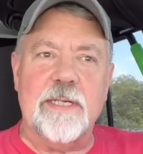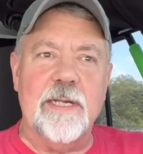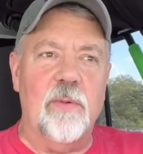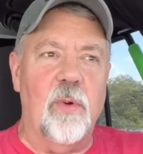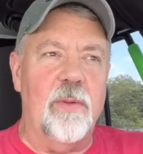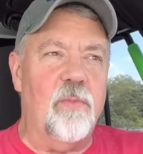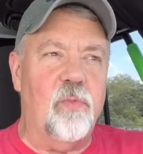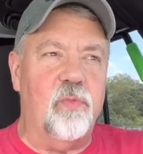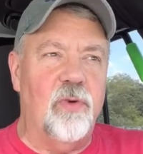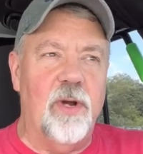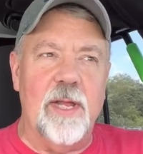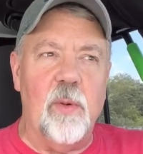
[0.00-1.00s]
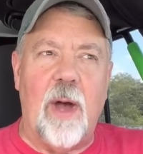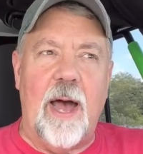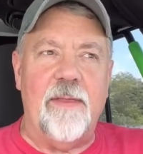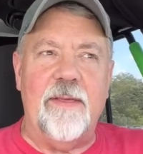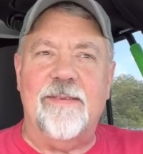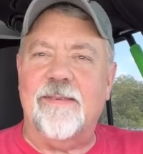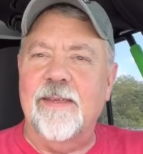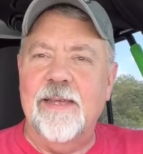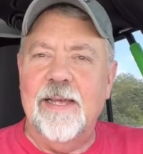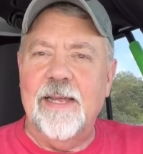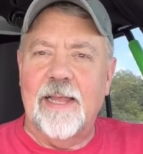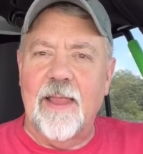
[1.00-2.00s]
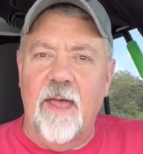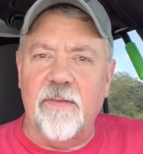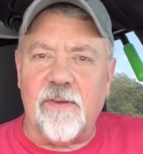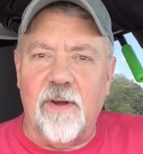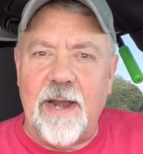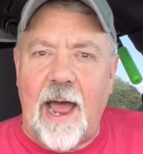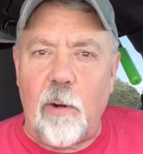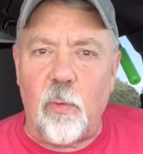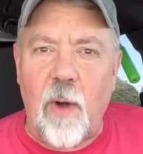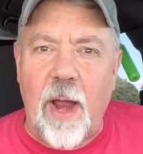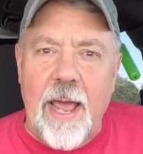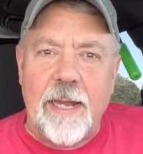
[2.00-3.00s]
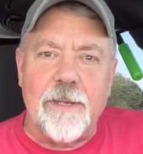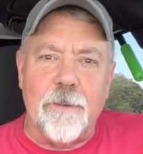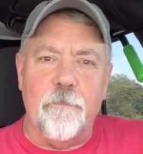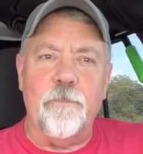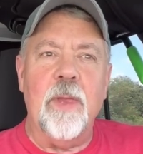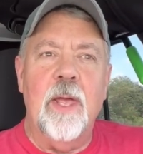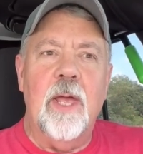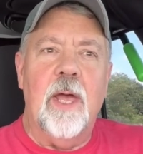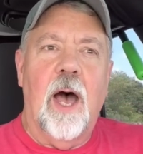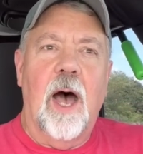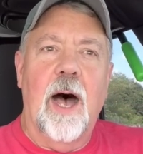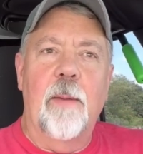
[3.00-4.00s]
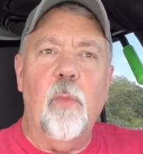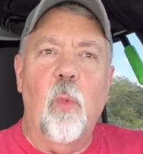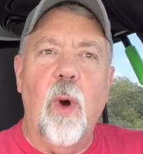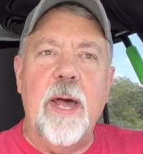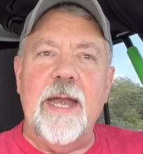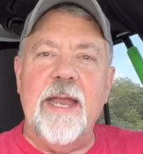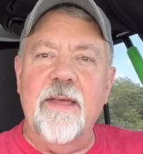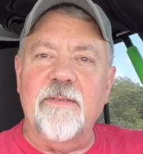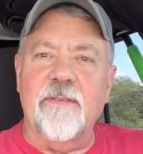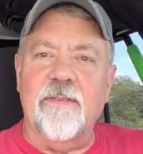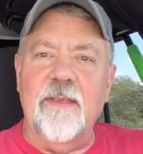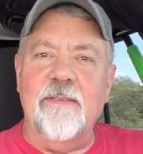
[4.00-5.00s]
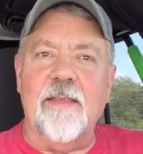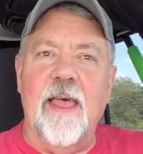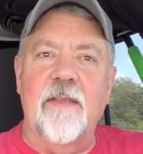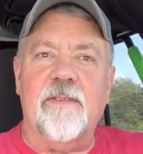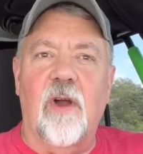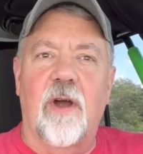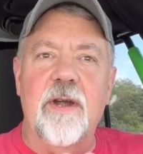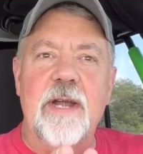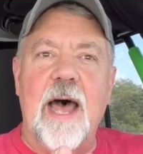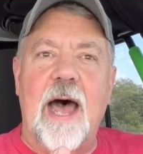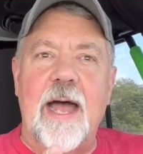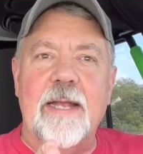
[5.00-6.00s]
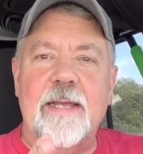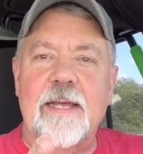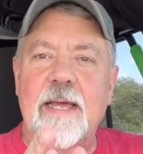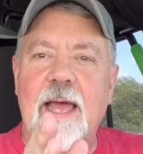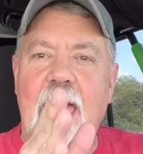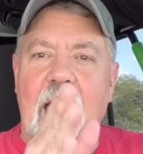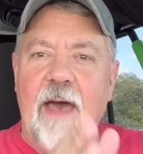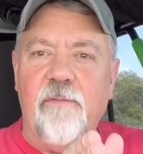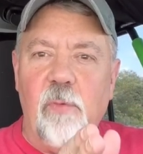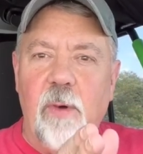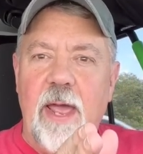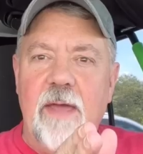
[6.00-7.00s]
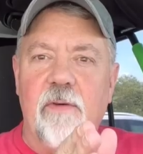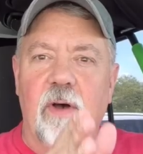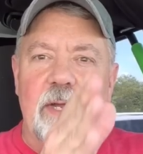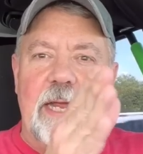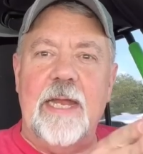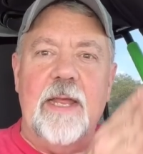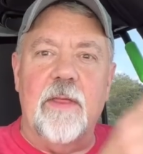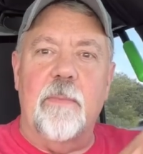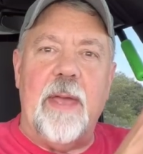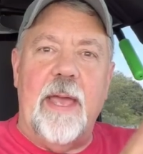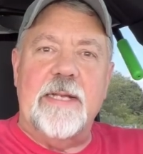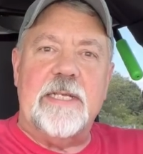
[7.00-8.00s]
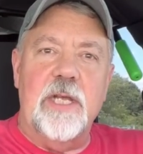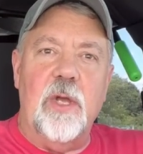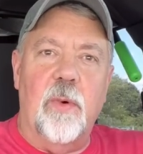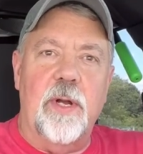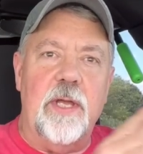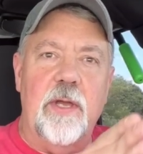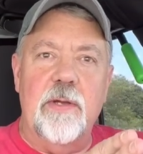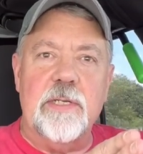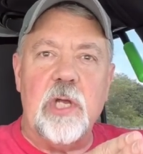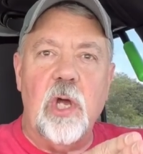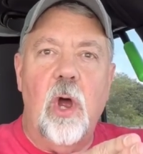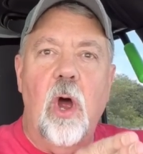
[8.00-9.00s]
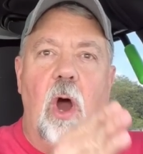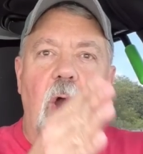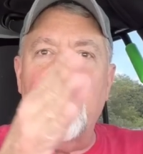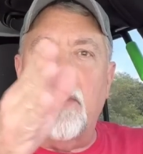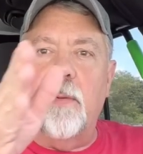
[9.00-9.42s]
and, and really why these lengths are not random. Um, what it is, is these lengths are not half wave on any of the bands that you want to use. Are there